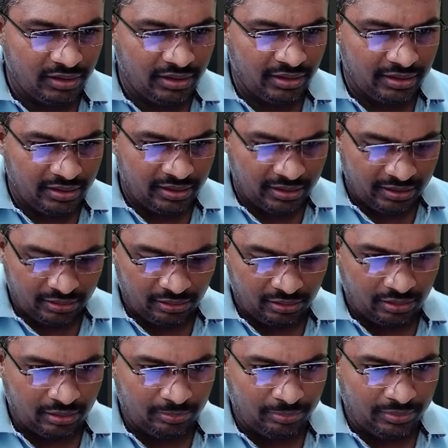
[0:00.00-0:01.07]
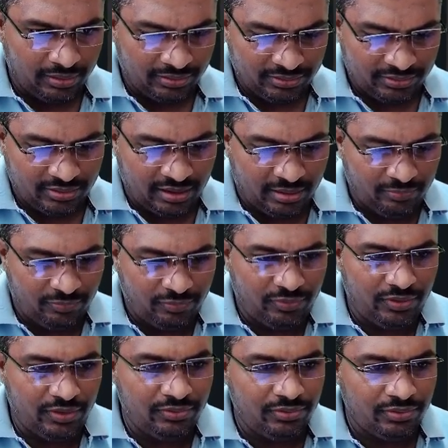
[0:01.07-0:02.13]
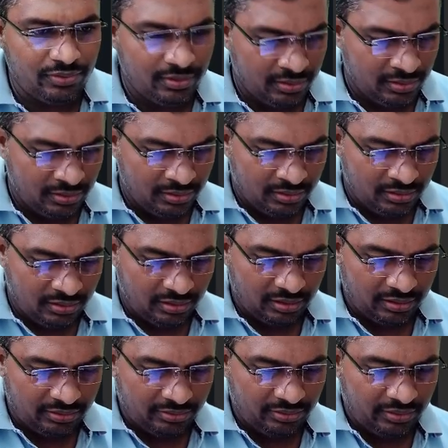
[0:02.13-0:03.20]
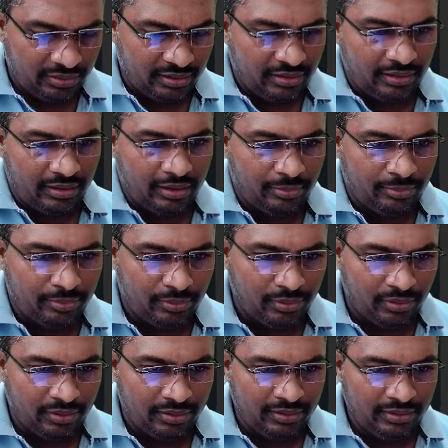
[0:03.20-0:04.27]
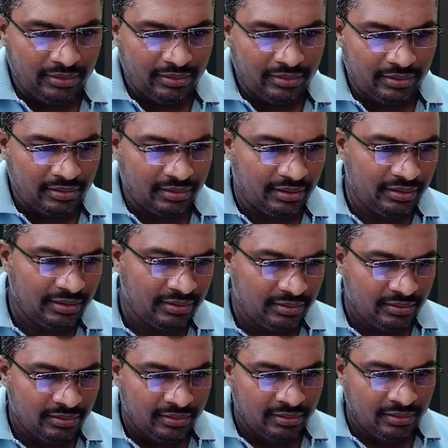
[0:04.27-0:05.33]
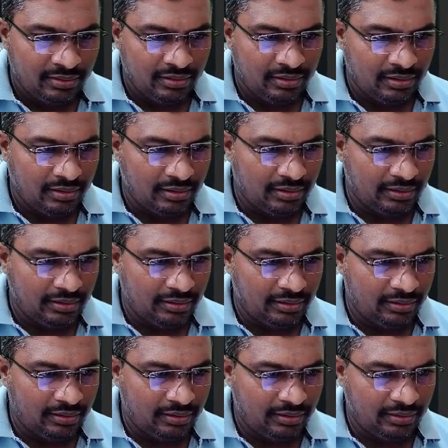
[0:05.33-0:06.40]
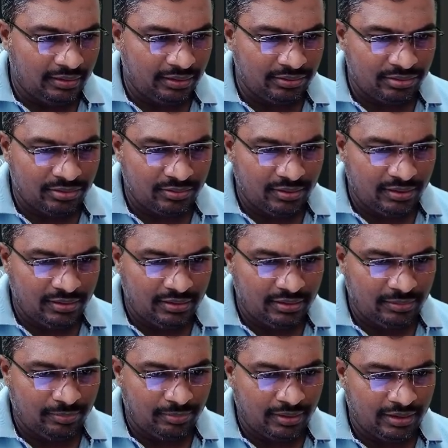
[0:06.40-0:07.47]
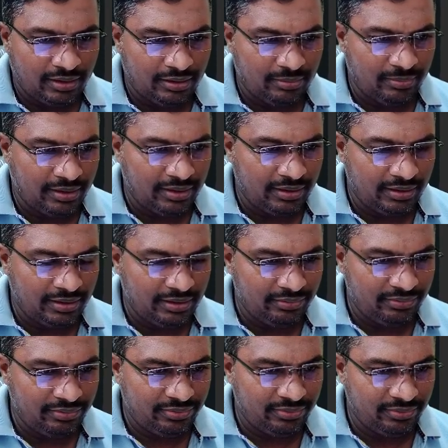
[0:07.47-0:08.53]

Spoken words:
create or replace stamp view, let's say employee, right? And next one, department df.